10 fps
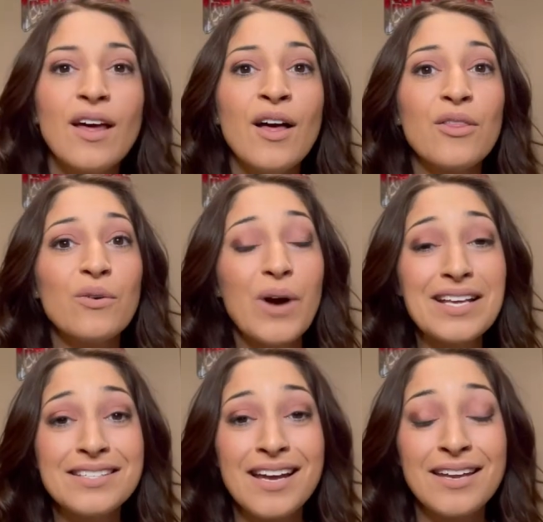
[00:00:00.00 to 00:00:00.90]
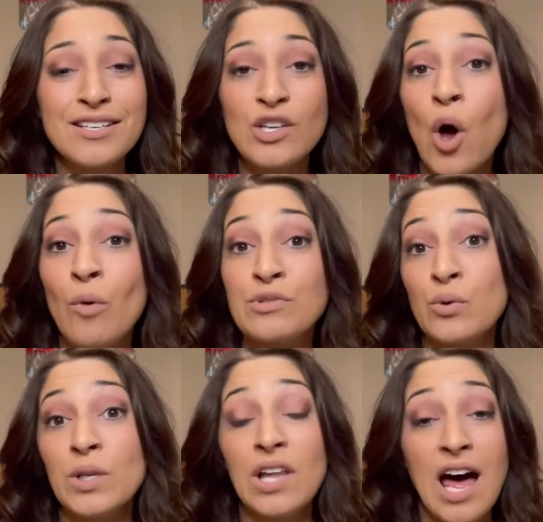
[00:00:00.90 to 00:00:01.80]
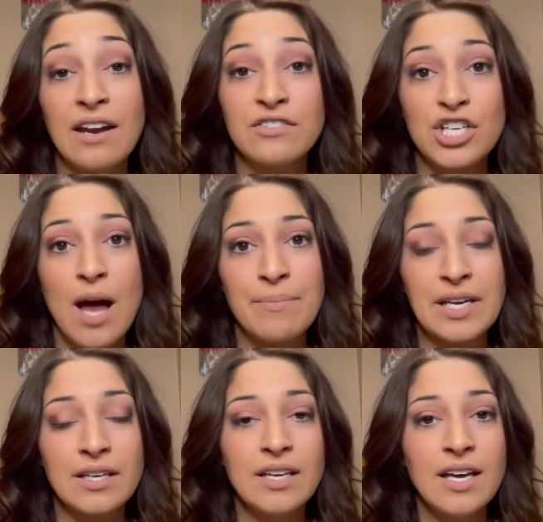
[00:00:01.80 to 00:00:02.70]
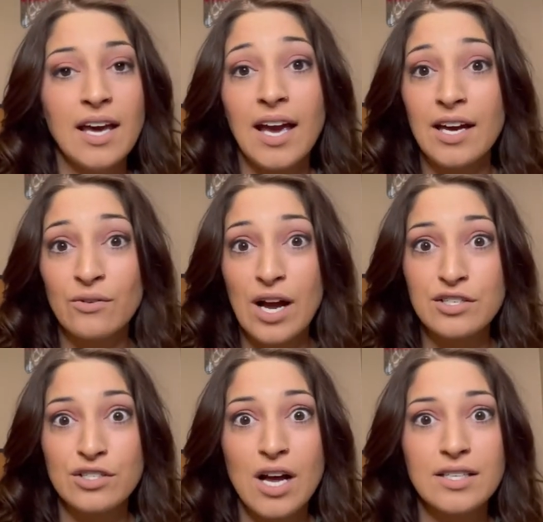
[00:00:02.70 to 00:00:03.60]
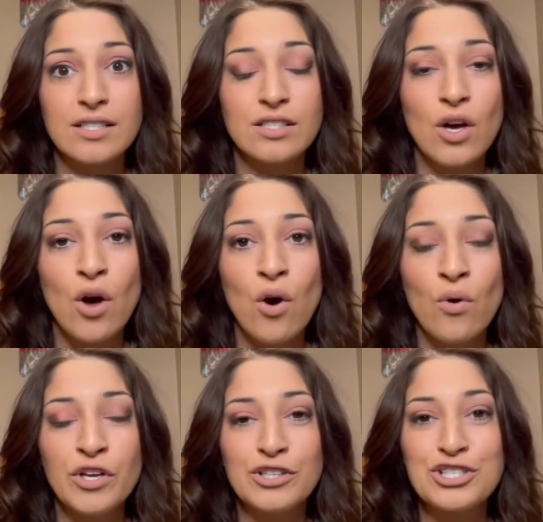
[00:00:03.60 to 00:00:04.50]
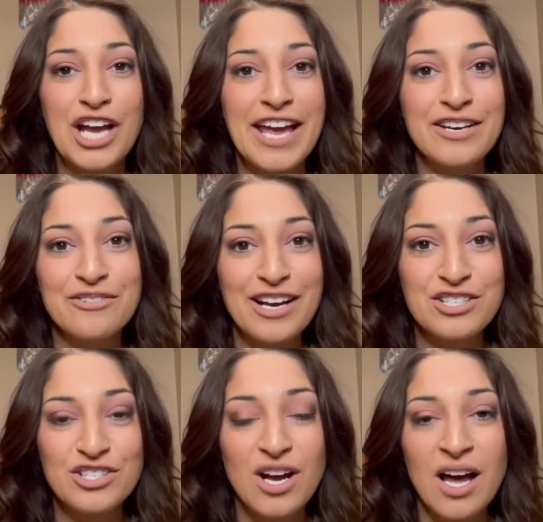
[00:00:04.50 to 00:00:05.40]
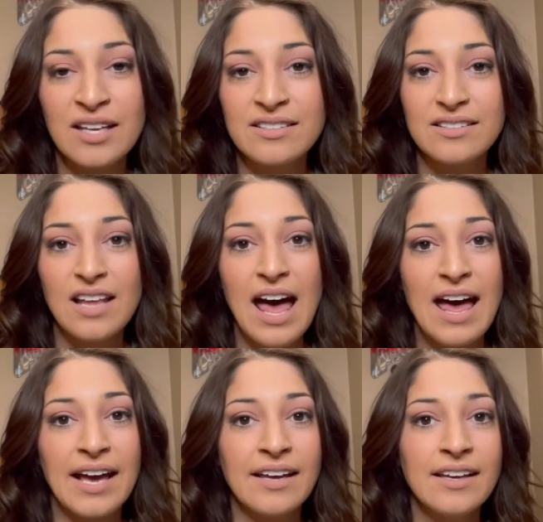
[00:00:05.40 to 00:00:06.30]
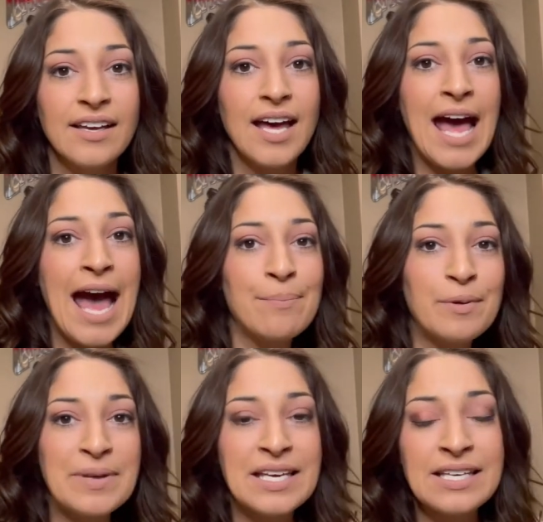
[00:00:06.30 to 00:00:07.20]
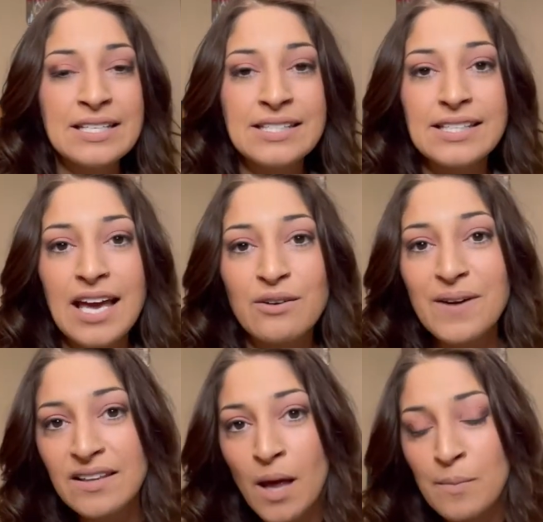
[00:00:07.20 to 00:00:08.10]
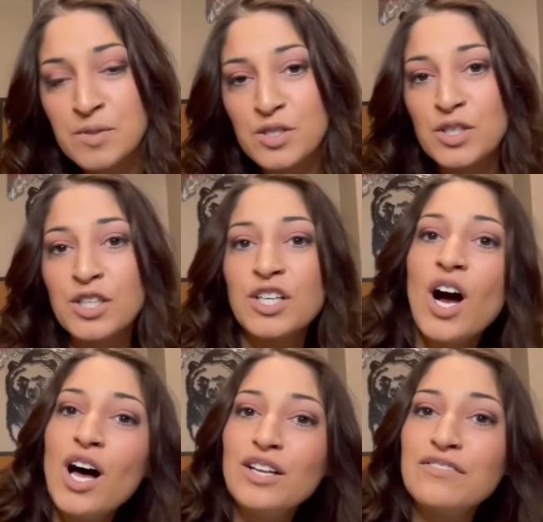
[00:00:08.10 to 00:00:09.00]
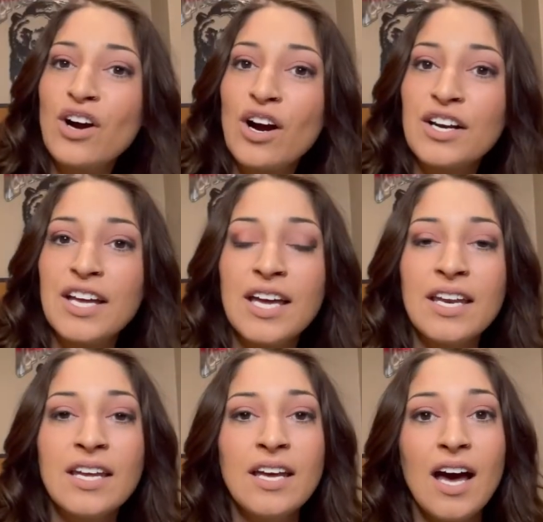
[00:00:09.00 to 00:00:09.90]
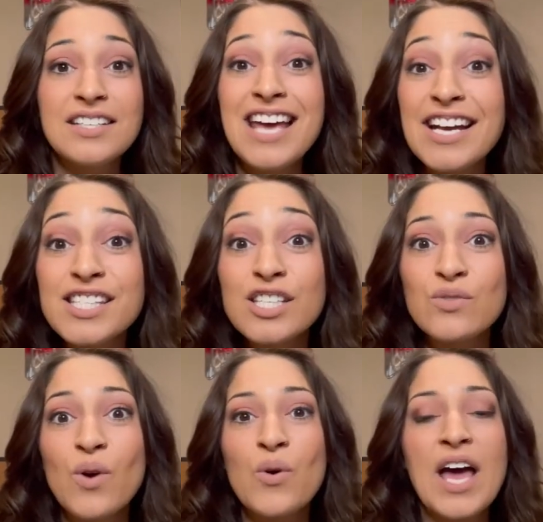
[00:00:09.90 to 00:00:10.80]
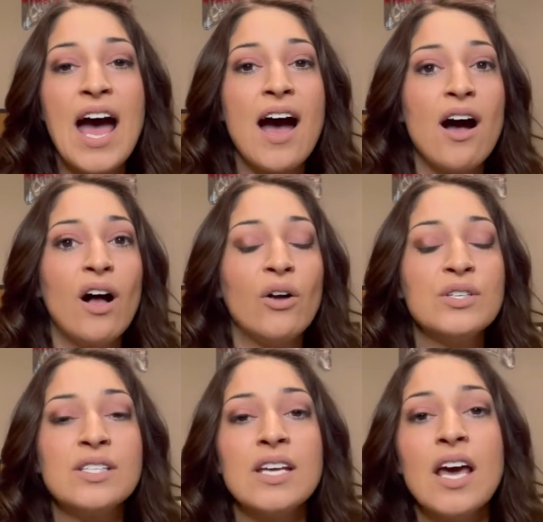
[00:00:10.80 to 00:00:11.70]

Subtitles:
The West End is home to a lot of shopping and restaurants. So your chain restaurants like Applebee's and Red Lobster, Olive Garden, Texas Roadhouse.